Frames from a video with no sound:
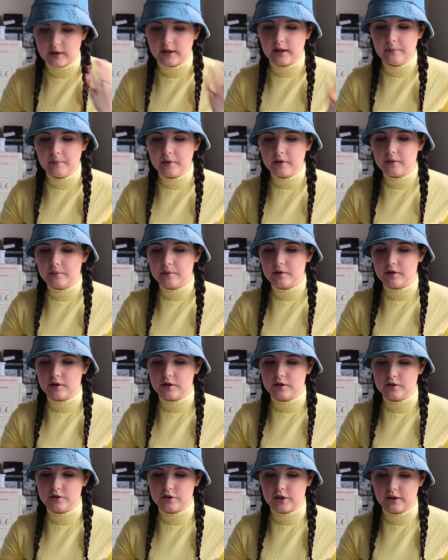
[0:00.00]
I emailed them on
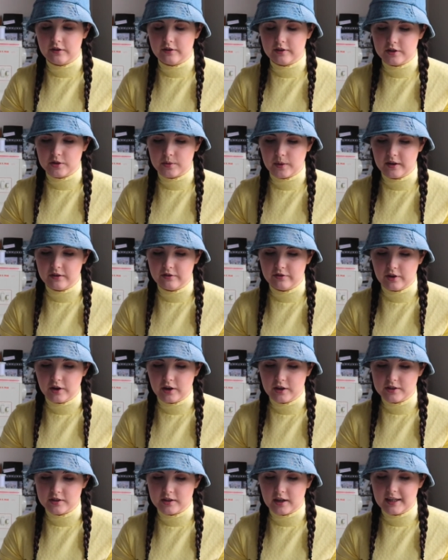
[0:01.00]
the January
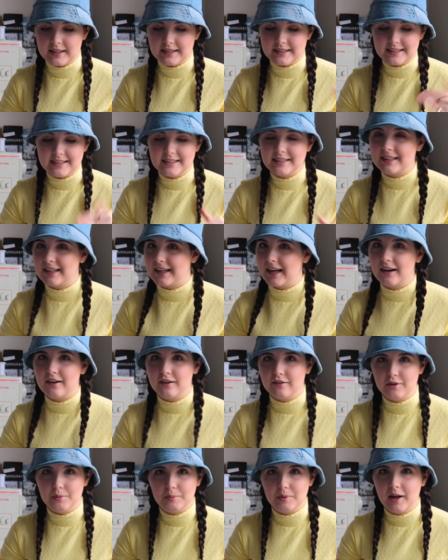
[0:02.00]
21st. I didn't get a
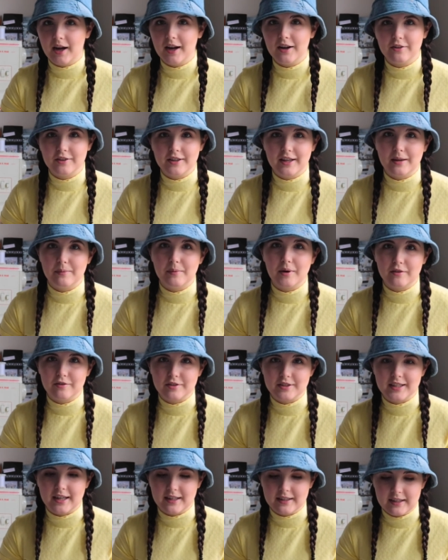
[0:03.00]
reply on the email for
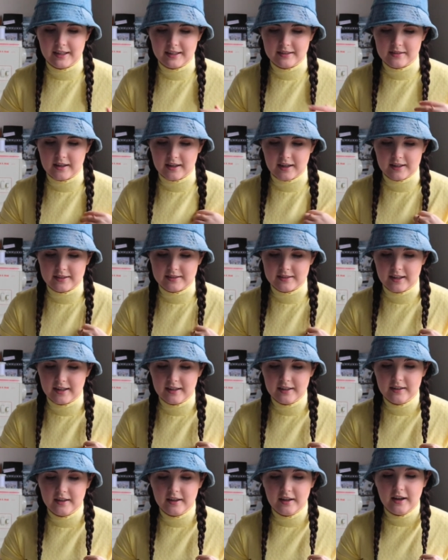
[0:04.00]
10 days, like I
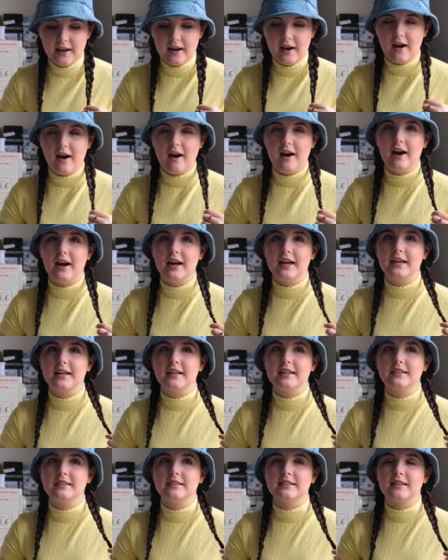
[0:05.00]
said.
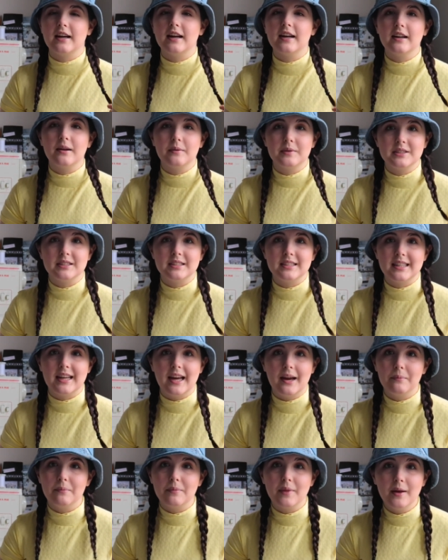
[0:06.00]
I decided I would
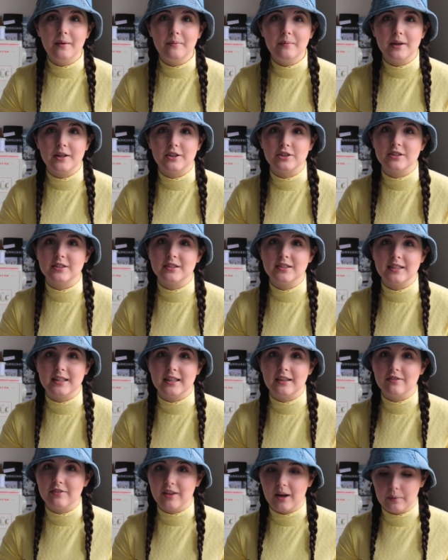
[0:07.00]
DM them and just see
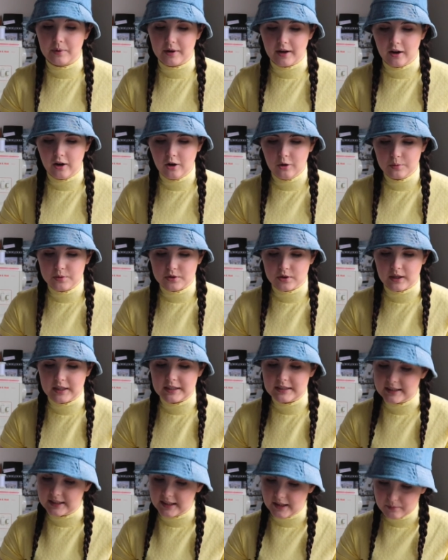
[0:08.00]
if that would help. So I
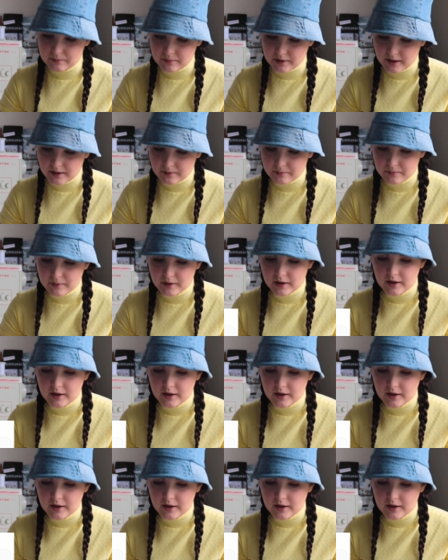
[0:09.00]
DM'd them.